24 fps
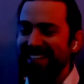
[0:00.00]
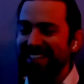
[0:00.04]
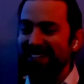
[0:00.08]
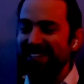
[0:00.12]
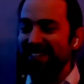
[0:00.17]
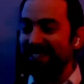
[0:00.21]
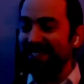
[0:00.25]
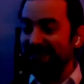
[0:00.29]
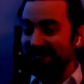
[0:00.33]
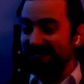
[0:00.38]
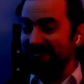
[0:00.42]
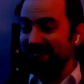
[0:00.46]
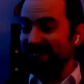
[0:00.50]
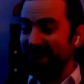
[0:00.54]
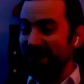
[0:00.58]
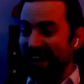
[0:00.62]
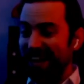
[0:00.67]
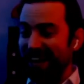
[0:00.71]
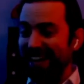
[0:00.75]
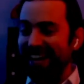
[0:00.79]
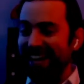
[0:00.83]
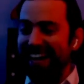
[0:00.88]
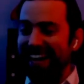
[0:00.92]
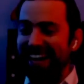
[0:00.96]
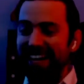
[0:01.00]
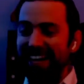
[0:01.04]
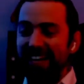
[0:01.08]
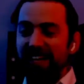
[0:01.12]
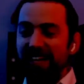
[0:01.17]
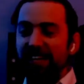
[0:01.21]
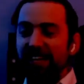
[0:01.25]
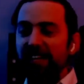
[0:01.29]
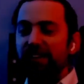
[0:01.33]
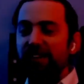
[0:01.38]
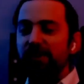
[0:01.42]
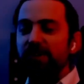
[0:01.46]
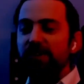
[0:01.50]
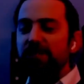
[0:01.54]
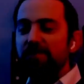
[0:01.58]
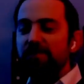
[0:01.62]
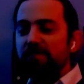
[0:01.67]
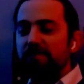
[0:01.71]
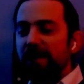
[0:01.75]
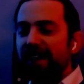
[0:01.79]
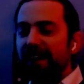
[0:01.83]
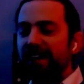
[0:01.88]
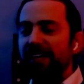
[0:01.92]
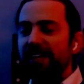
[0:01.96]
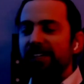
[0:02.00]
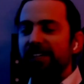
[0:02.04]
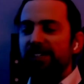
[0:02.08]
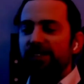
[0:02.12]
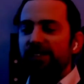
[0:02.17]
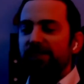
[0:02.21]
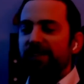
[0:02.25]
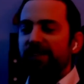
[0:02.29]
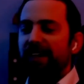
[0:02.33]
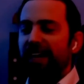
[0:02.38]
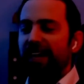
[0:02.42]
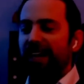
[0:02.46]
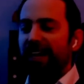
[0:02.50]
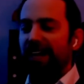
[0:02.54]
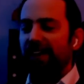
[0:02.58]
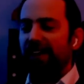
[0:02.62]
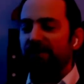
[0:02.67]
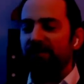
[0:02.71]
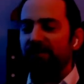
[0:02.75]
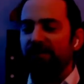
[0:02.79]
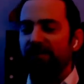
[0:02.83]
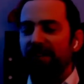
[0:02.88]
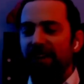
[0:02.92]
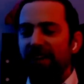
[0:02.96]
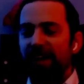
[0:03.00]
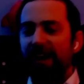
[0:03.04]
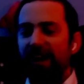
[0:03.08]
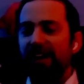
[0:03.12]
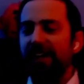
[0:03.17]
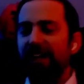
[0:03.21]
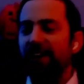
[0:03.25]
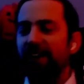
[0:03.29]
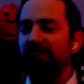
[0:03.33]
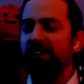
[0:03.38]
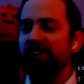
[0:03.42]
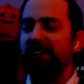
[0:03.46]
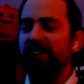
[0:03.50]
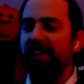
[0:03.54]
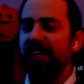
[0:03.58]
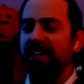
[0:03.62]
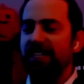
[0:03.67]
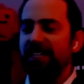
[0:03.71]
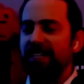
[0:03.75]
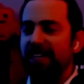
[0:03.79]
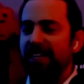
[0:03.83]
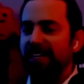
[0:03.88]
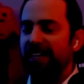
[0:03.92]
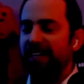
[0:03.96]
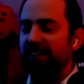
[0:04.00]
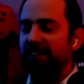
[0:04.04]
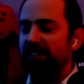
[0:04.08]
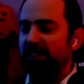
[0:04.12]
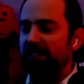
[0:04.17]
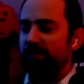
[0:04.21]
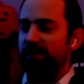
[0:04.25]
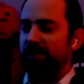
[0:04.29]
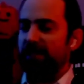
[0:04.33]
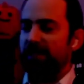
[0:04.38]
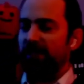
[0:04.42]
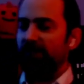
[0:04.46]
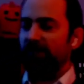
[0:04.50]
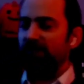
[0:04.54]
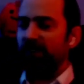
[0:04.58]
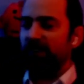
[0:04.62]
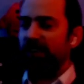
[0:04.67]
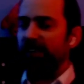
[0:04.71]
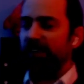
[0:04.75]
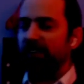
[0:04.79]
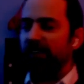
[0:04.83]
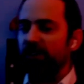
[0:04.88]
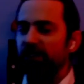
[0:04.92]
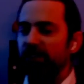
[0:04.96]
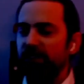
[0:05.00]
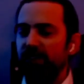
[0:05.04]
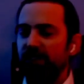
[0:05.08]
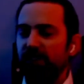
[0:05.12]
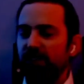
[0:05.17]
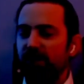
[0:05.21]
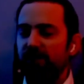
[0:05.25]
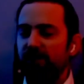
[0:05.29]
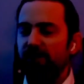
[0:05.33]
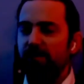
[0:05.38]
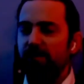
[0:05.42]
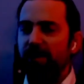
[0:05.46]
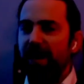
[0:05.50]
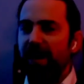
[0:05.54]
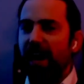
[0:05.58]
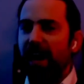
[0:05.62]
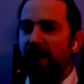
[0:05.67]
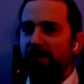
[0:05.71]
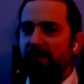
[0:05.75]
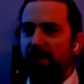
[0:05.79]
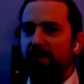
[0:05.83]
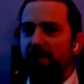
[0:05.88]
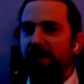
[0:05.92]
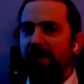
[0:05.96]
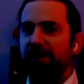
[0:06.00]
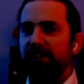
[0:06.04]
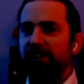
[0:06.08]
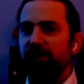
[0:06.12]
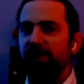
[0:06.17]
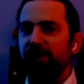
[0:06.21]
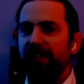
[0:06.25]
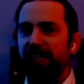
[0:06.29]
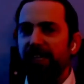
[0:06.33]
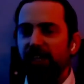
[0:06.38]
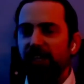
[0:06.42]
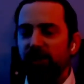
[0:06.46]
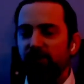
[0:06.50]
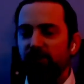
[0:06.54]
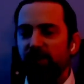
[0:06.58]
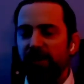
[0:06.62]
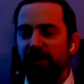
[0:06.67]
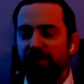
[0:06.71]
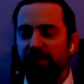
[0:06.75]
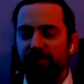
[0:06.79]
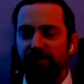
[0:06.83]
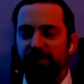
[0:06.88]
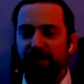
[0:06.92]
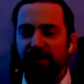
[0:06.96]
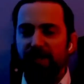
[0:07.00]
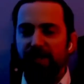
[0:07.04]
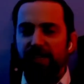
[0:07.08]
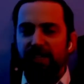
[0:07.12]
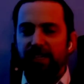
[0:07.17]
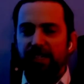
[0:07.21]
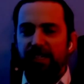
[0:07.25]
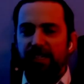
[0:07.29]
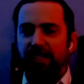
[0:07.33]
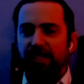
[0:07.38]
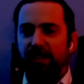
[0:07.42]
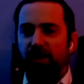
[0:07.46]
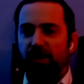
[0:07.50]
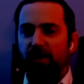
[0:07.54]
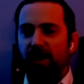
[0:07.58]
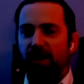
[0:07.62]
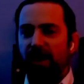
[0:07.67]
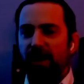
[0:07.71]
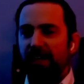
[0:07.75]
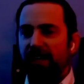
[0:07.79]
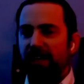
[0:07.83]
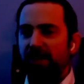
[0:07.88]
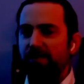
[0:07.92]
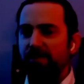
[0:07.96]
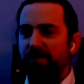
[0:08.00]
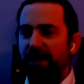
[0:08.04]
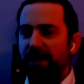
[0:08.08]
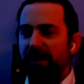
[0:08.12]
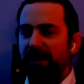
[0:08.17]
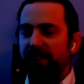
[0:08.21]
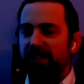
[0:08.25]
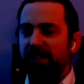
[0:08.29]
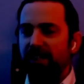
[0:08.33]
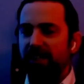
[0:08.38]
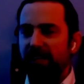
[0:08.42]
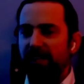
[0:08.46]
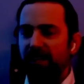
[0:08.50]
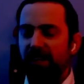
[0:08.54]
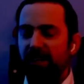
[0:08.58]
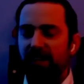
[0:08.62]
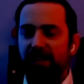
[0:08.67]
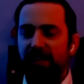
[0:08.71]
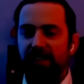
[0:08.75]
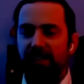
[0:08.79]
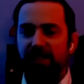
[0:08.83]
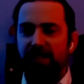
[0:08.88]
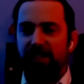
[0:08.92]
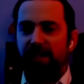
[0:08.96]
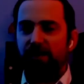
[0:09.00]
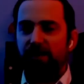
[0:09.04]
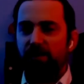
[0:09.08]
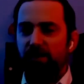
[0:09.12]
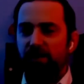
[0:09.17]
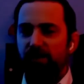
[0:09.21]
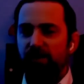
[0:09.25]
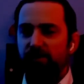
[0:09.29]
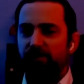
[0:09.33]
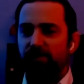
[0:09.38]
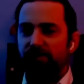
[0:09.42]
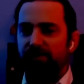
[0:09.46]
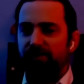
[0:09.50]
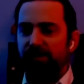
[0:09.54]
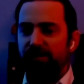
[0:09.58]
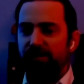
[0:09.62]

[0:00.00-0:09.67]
You do 20. You do as many as you can, and every die design has to be different and good, and you have to be happy about doing each one." So I came back to there, and they were